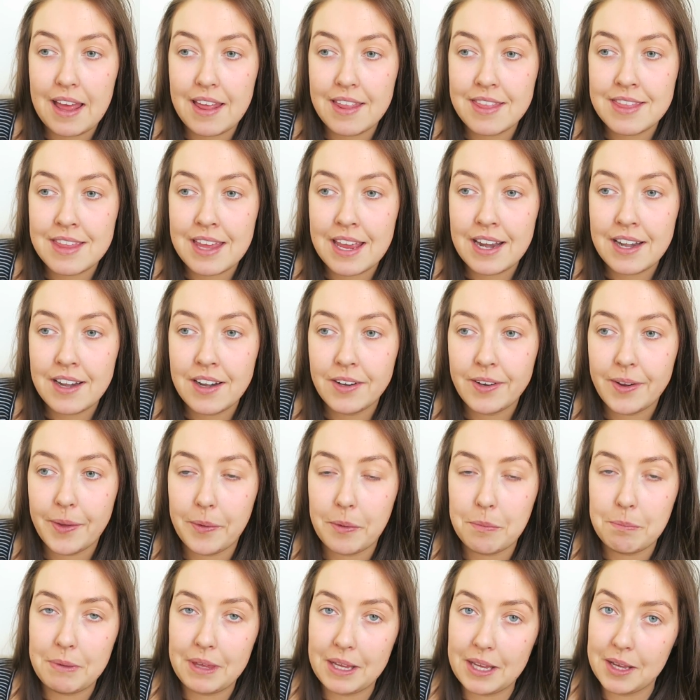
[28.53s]
And then go
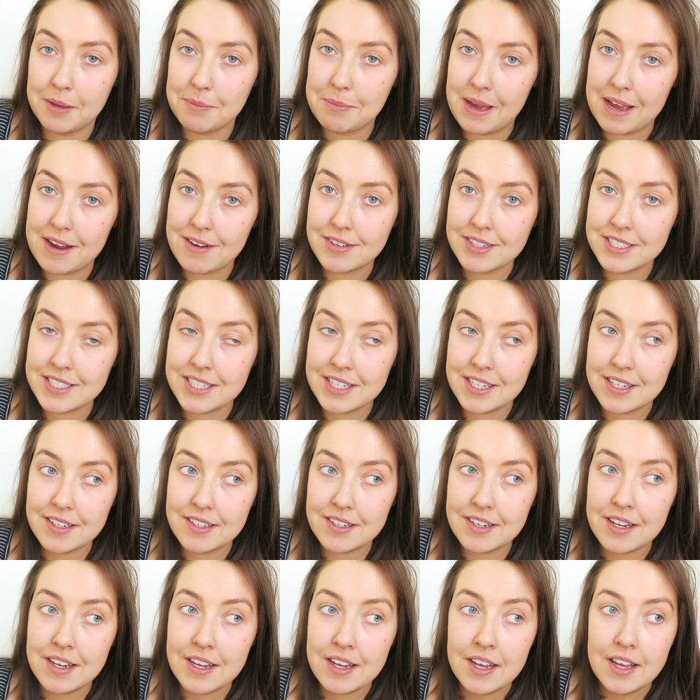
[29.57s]
and pick up
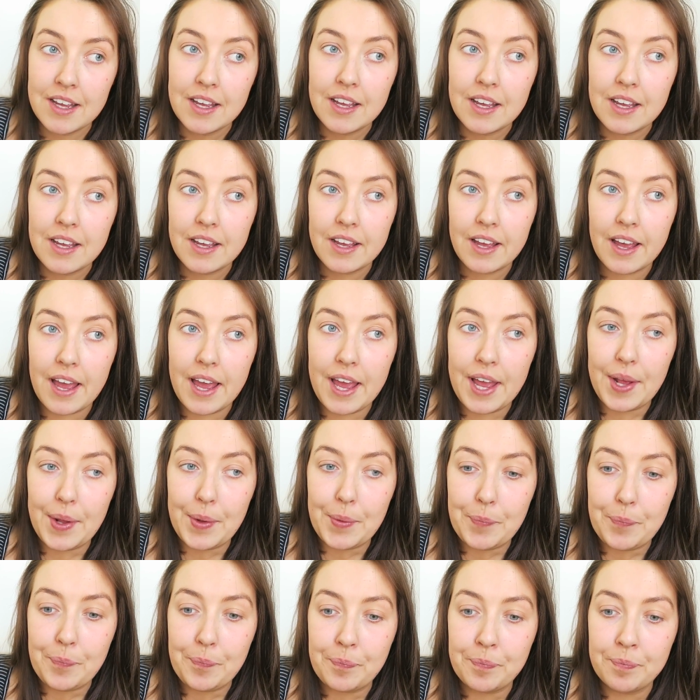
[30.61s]
Harrison.
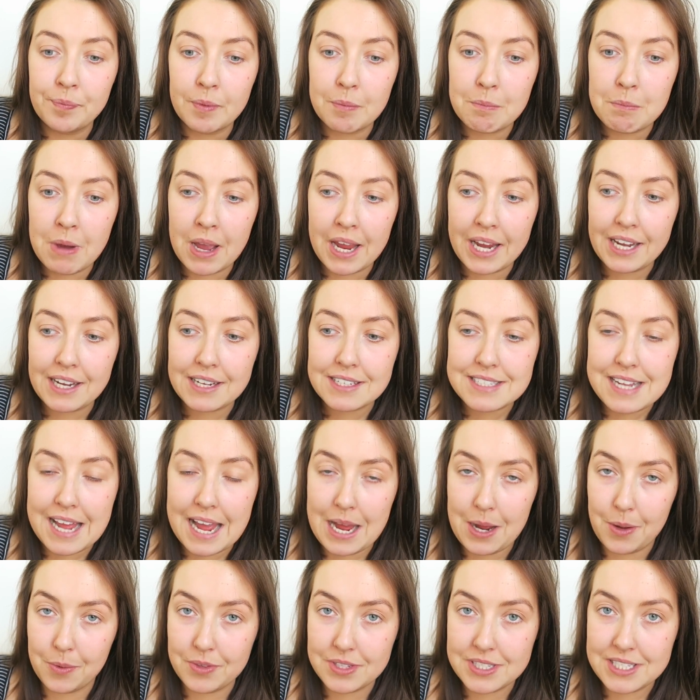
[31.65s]
Um, Mike's
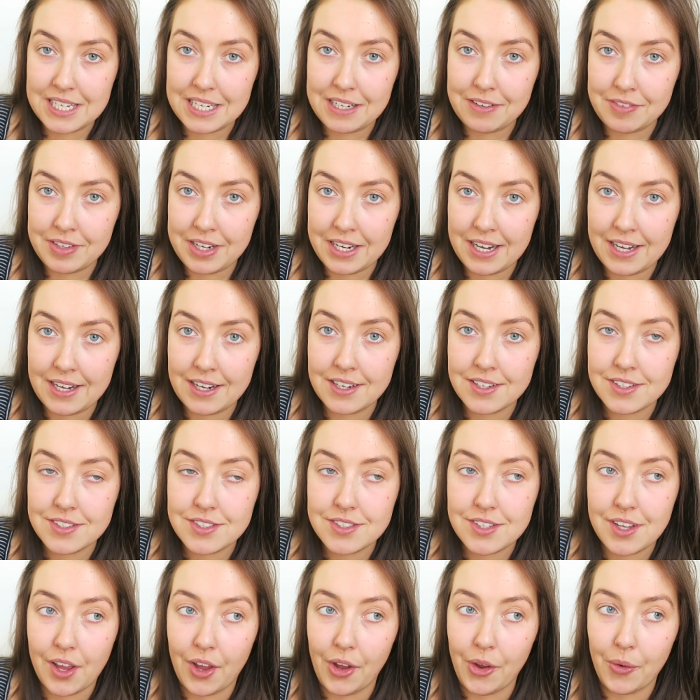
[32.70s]
out this evening,
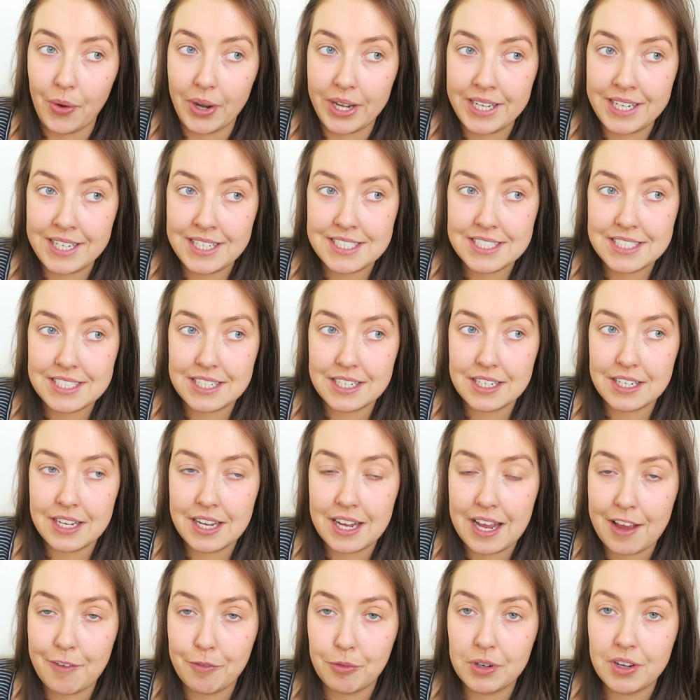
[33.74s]
so I need to
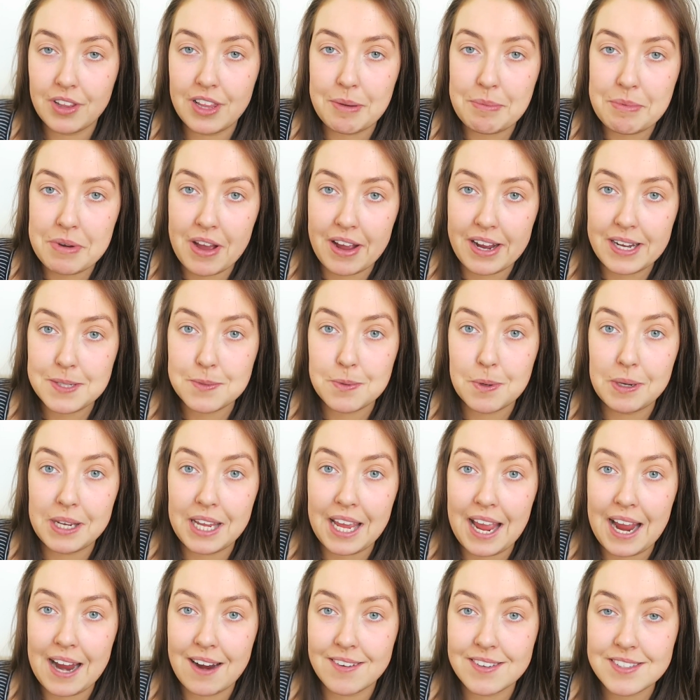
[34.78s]
have one of them nights where I
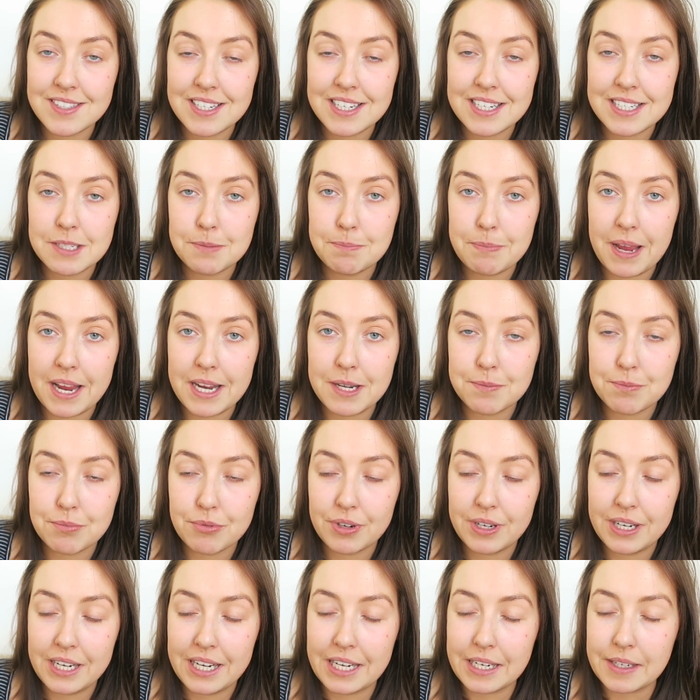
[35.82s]
get Harrison into bed
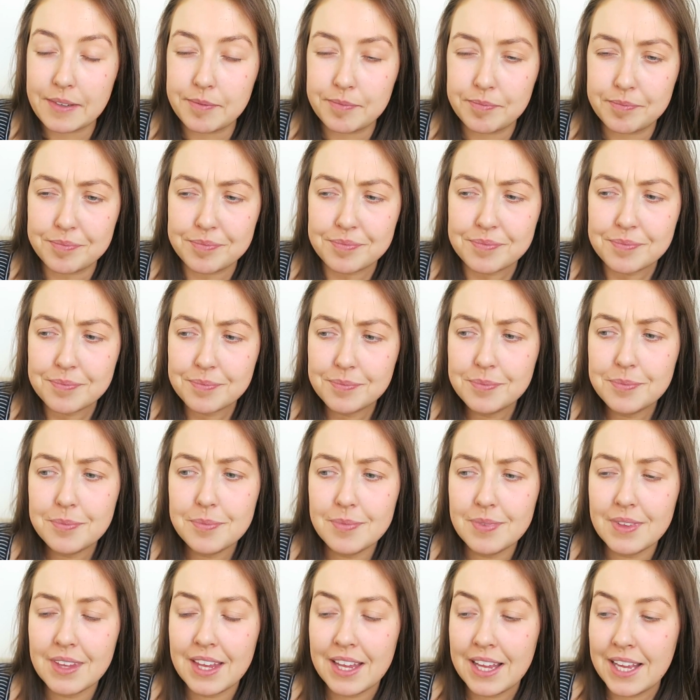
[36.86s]
pretty
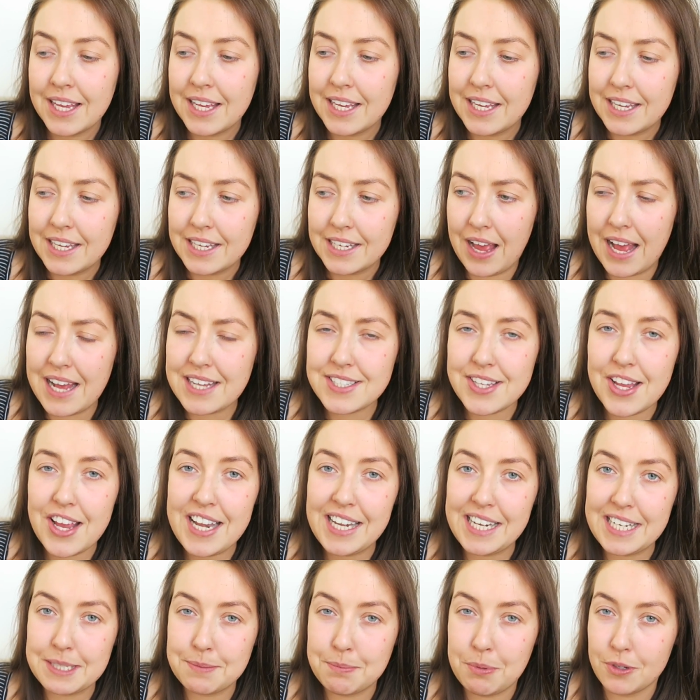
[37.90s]
as
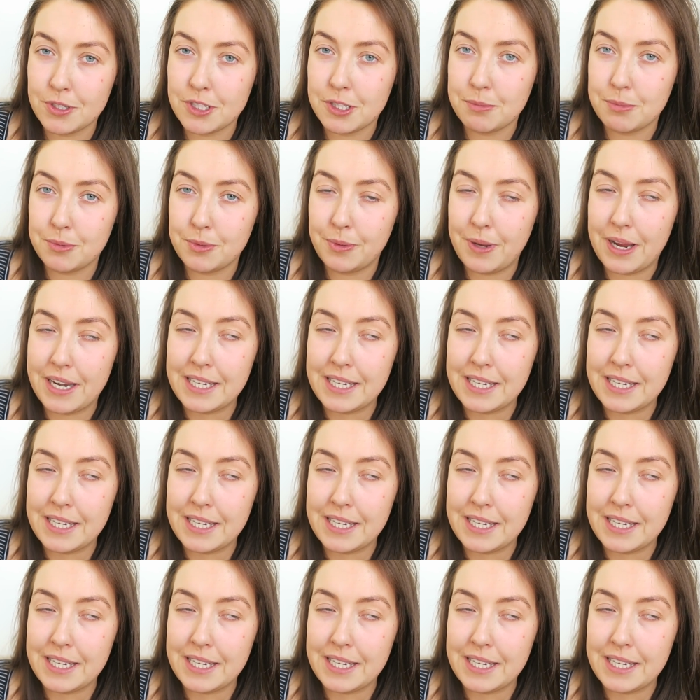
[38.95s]
early as possible